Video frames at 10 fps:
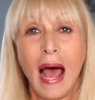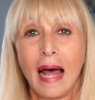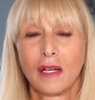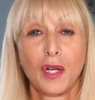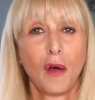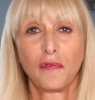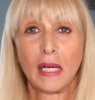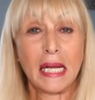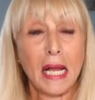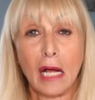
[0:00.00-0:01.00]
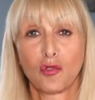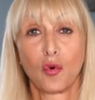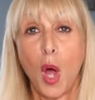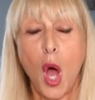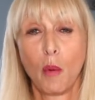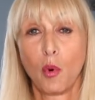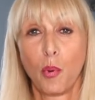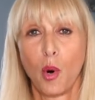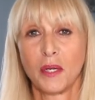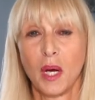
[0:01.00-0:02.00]
and lovely natural herbal
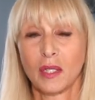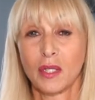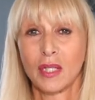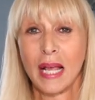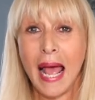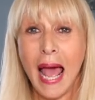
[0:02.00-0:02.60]
products.